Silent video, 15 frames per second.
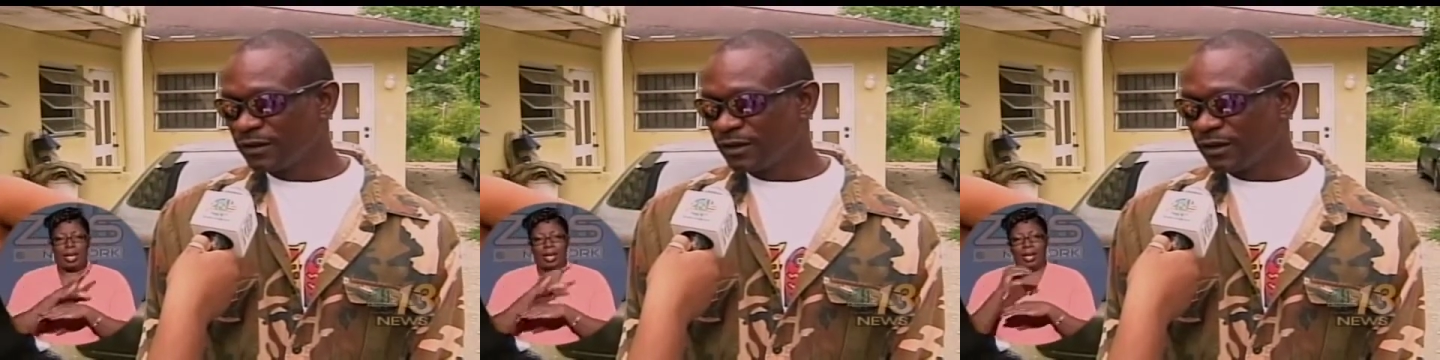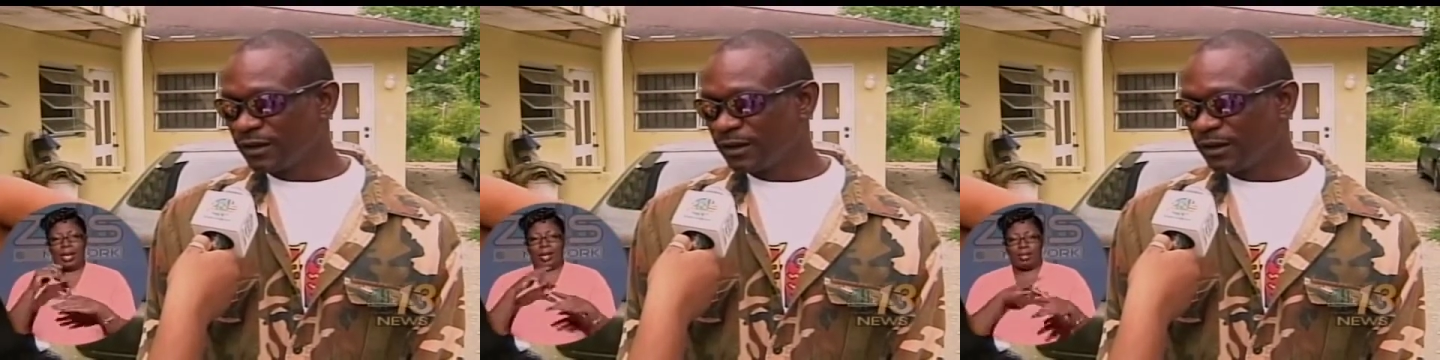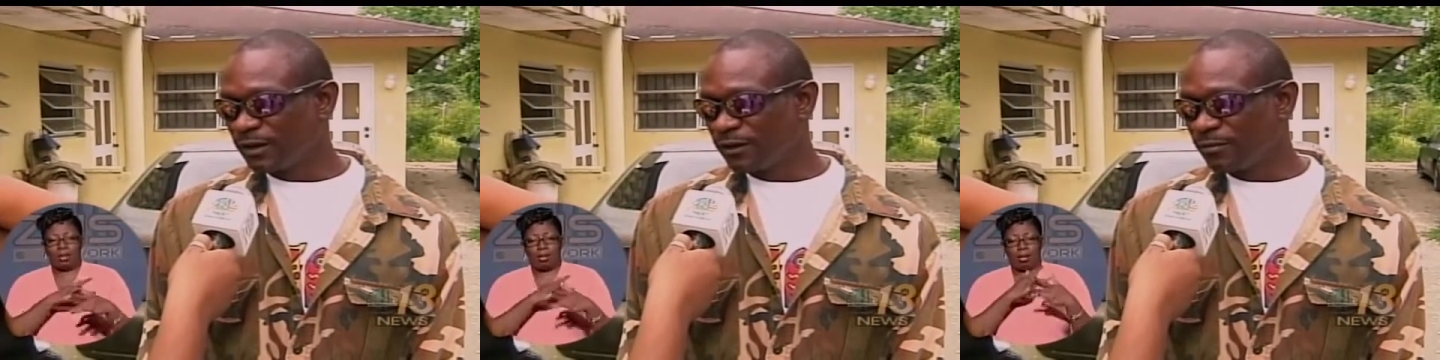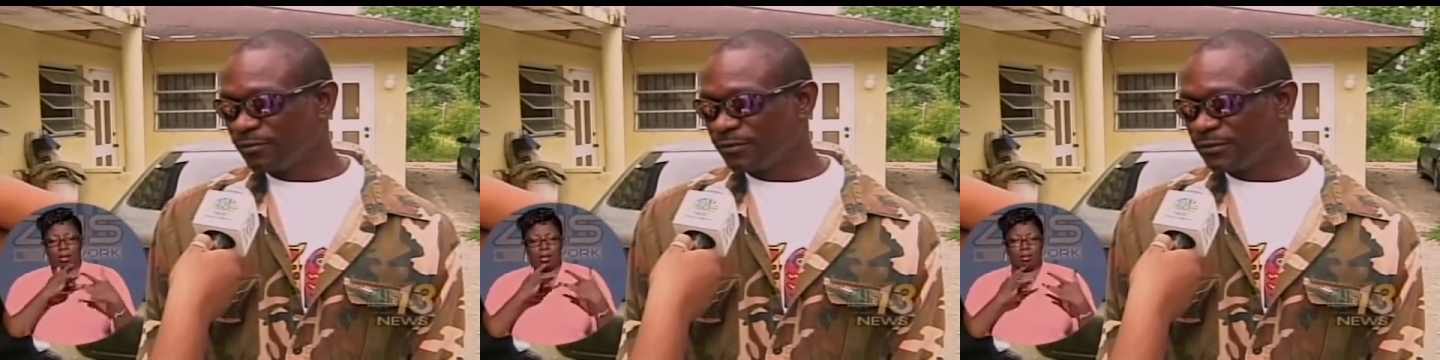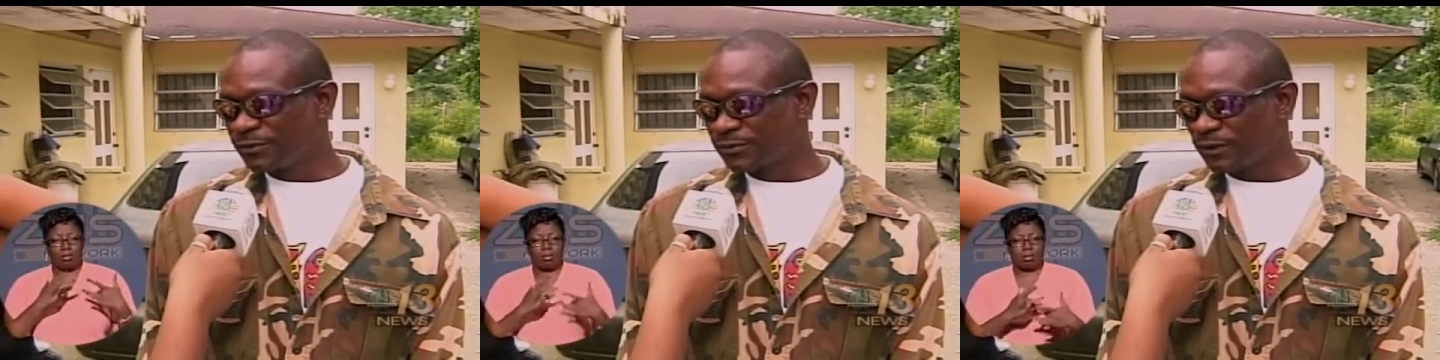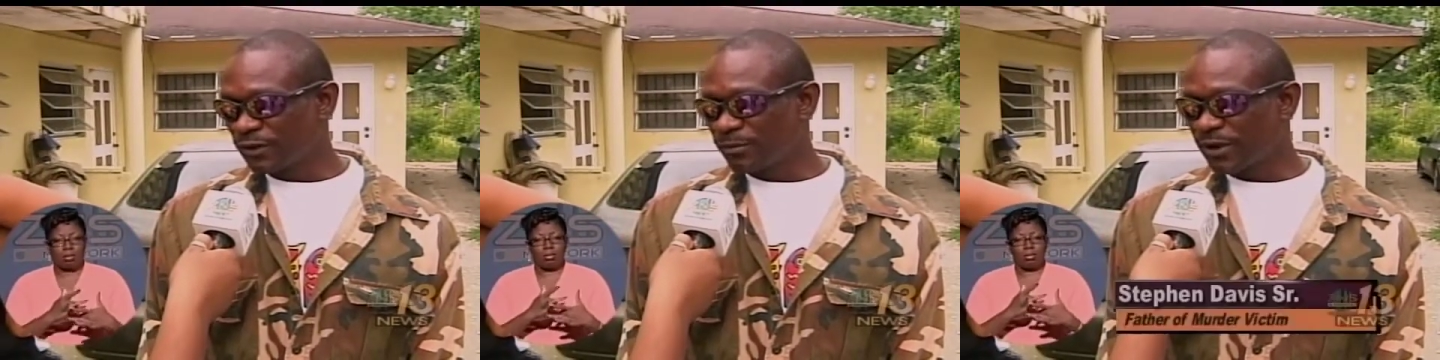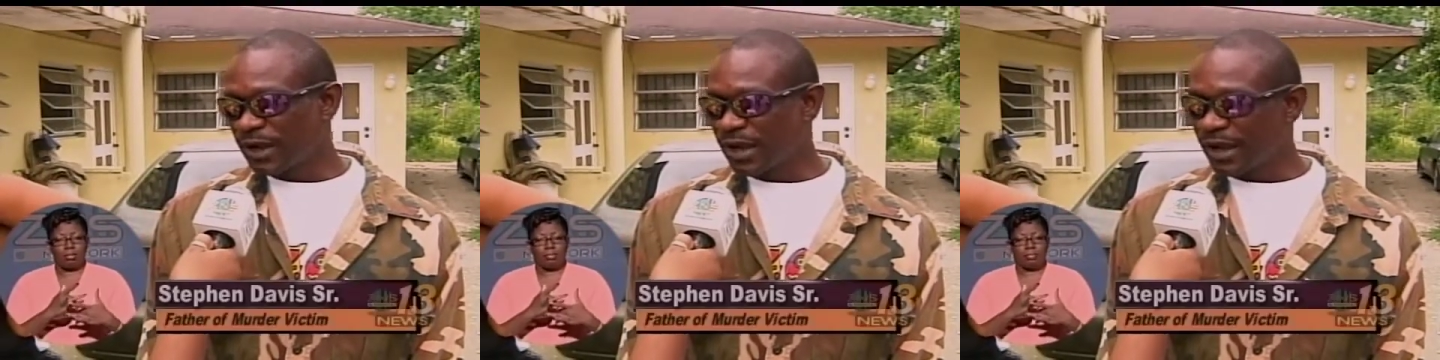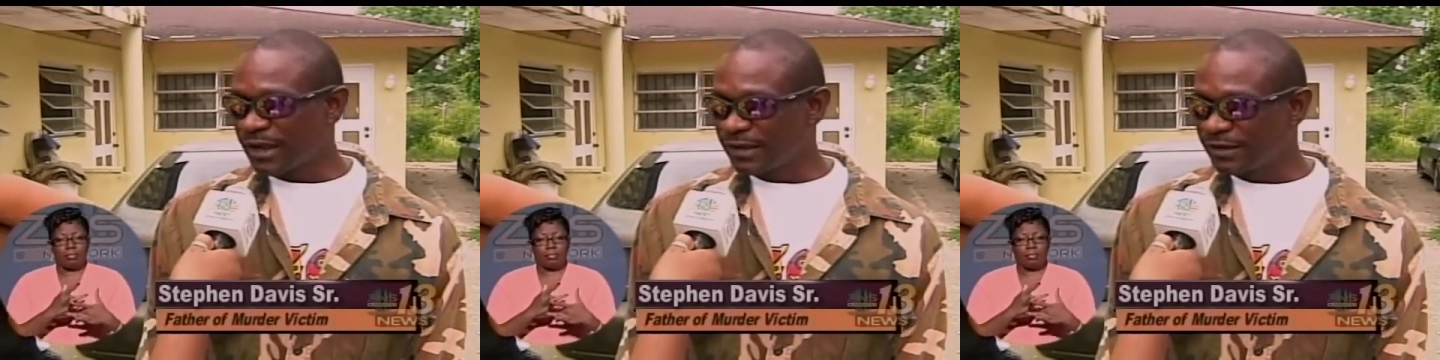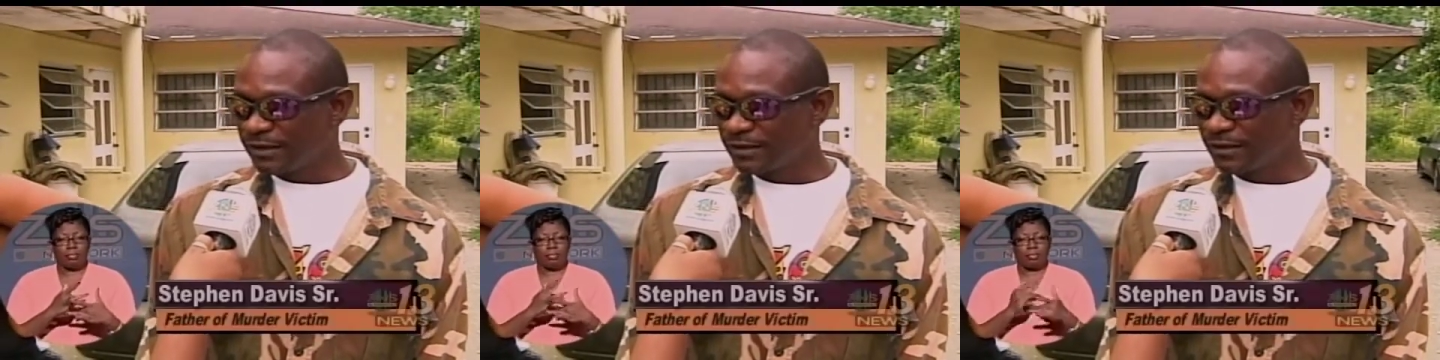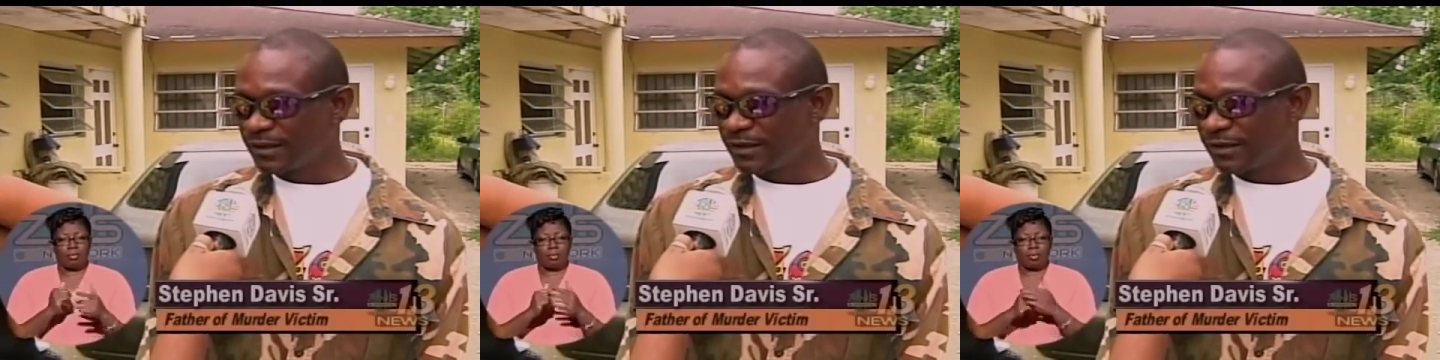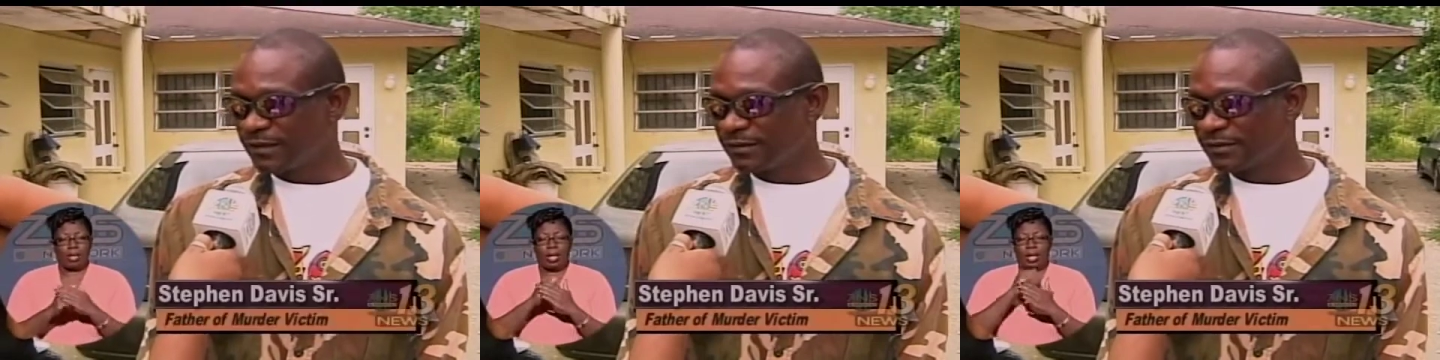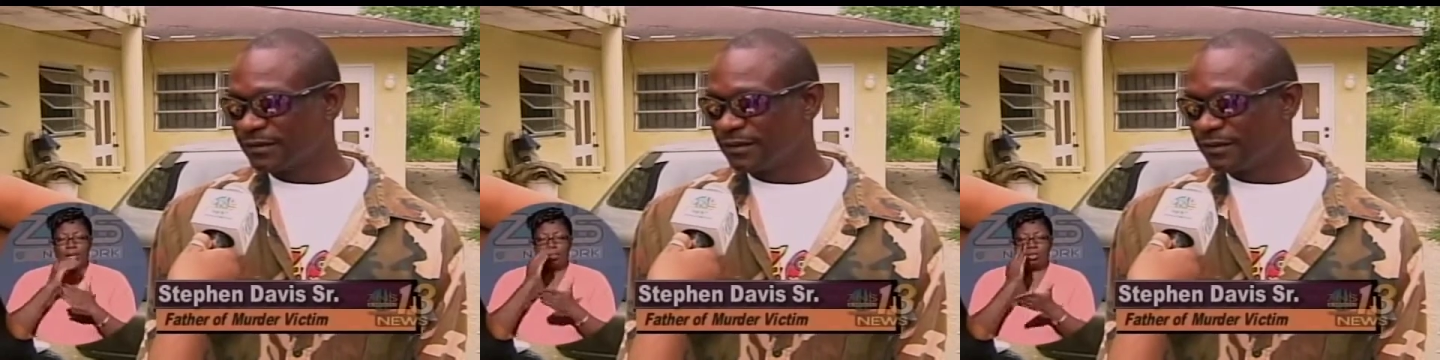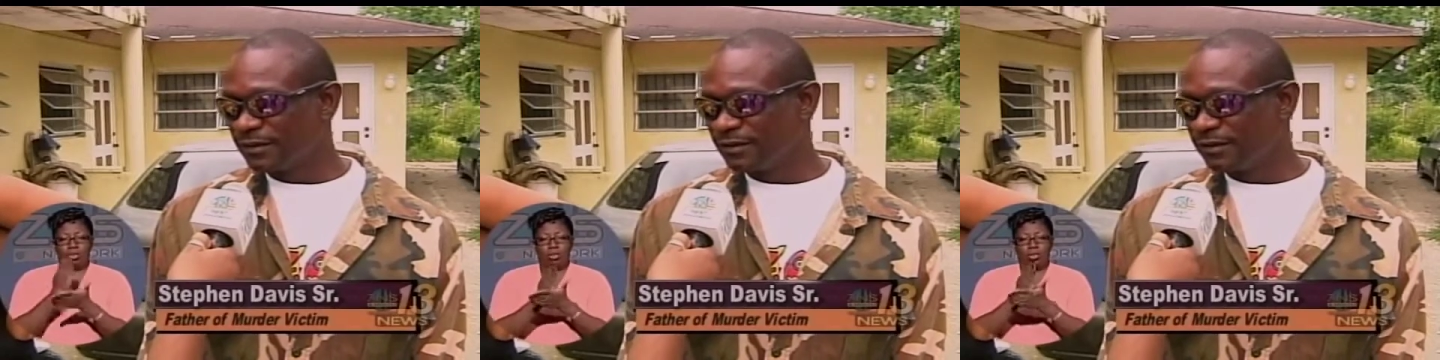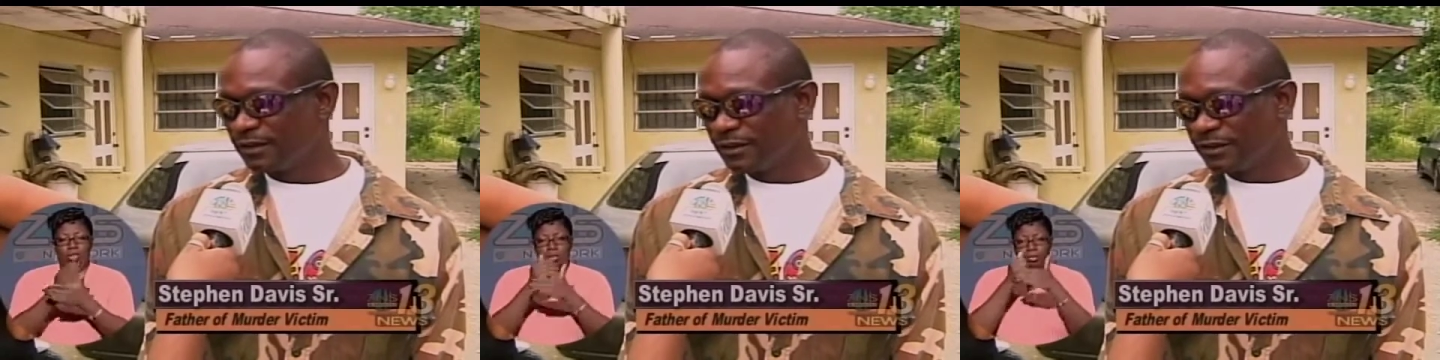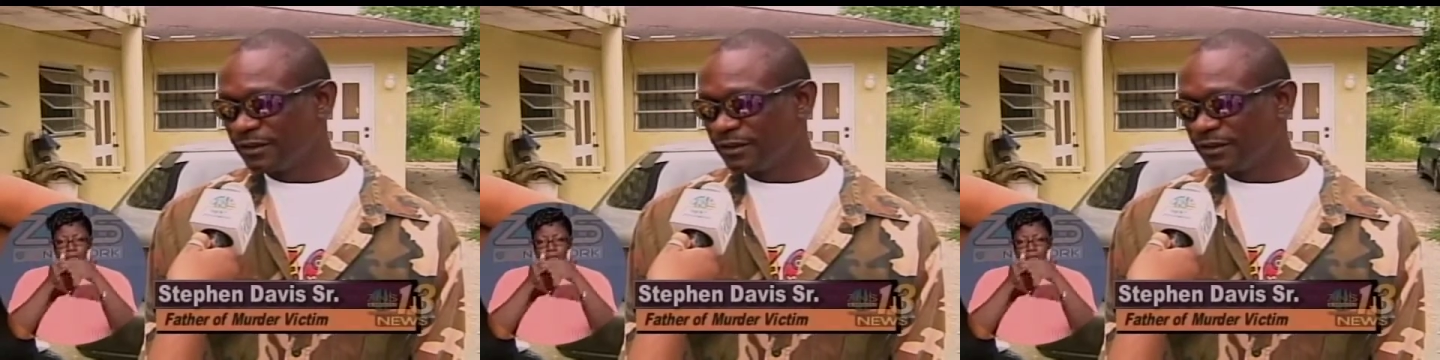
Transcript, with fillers: and um, stop hiding things and